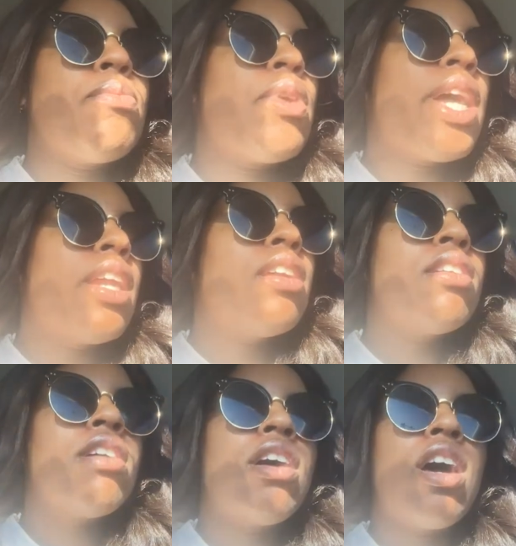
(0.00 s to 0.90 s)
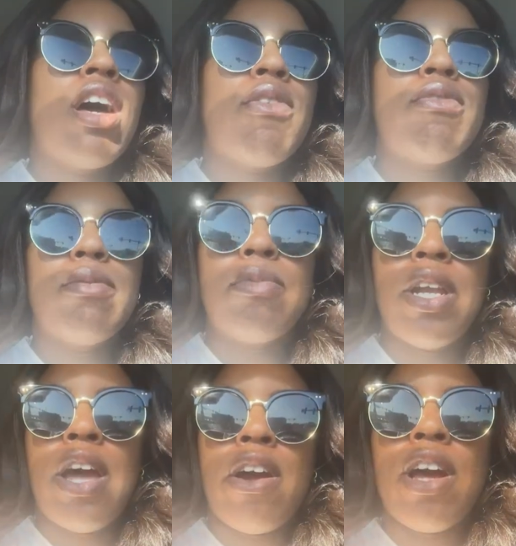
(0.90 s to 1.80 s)
bread um, from
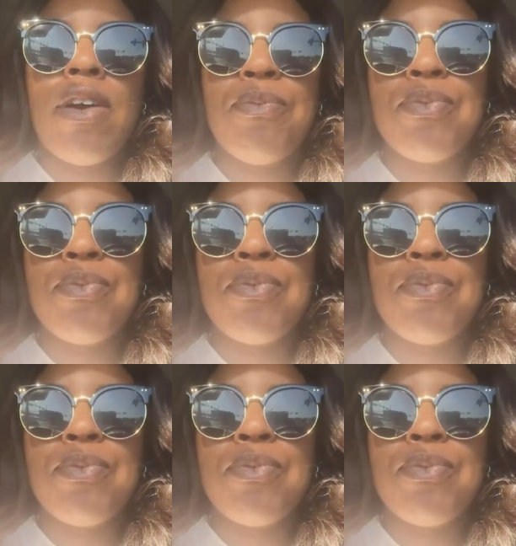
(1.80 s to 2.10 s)
Panera.